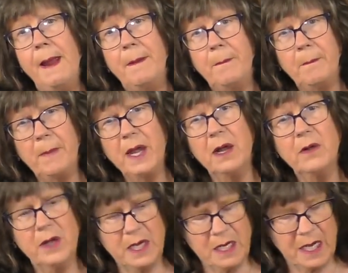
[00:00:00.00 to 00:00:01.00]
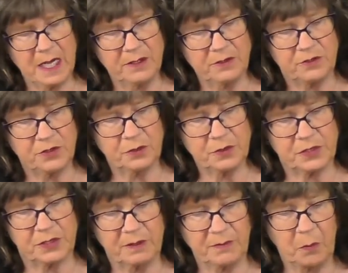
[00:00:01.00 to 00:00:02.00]
Mary and
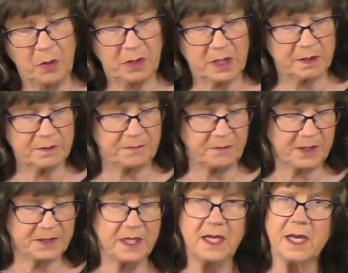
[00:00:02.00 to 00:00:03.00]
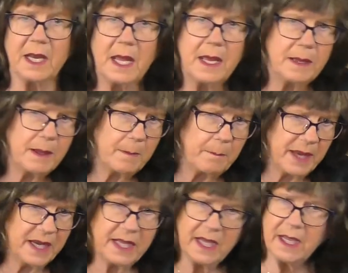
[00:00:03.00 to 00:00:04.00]
Joseph were confronting
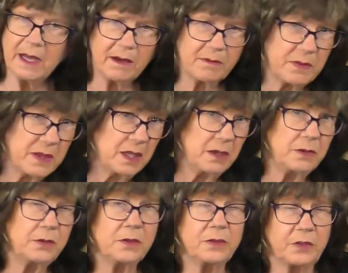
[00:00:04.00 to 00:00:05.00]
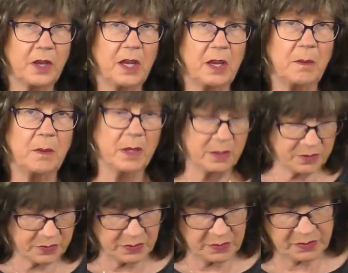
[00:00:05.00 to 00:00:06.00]
many of these same
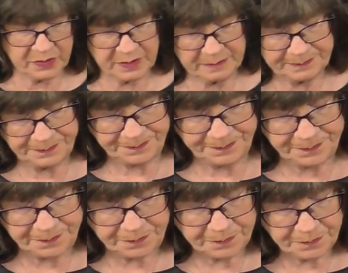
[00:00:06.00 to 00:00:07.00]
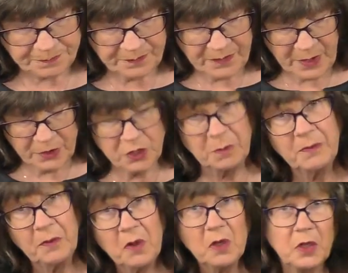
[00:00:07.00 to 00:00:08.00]
truths. So
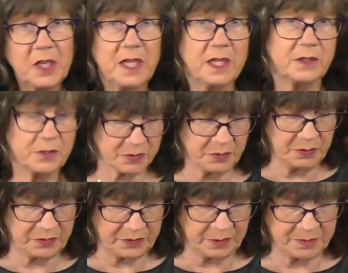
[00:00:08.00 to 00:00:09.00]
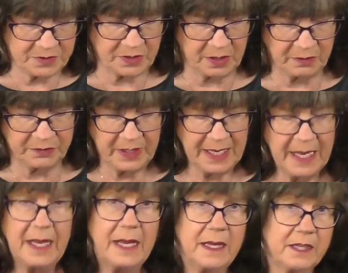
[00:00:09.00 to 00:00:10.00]
before looking at the truths themselves,
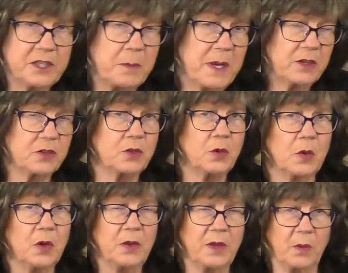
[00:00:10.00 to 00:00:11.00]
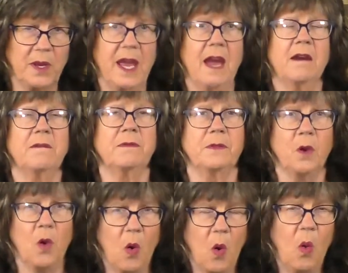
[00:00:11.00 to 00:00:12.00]
let's make sure that we have the
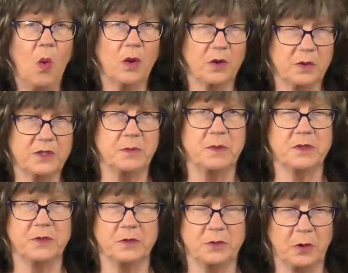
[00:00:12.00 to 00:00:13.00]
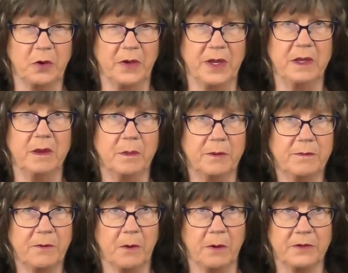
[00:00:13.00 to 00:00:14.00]
whole Christmas story
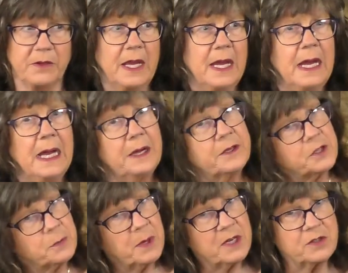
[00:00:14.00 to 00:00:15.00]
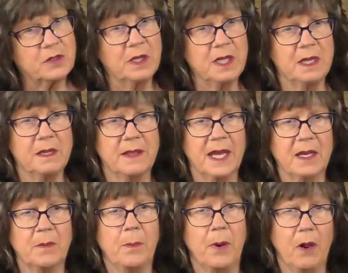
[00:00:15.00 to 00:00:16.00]
before us, especially
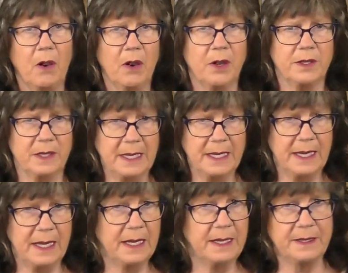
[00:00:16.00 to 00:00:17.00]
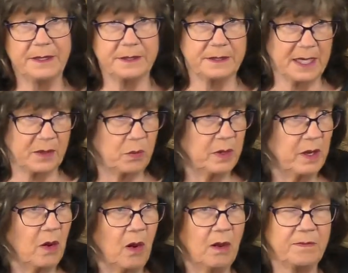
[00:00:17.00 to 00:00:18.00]
that part that
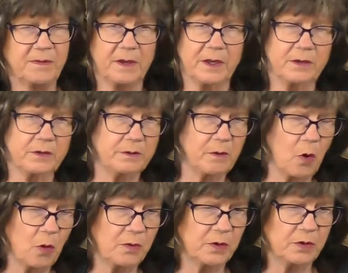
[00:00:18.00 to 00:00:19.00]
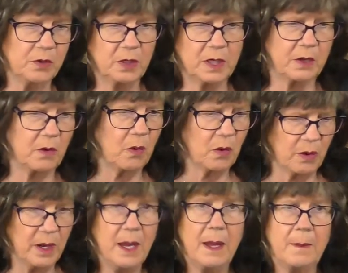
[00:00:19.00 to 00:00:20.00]
we often overlook
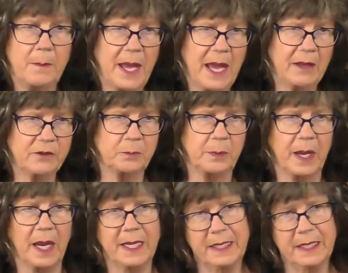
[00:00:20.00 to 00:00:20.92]
or pass by.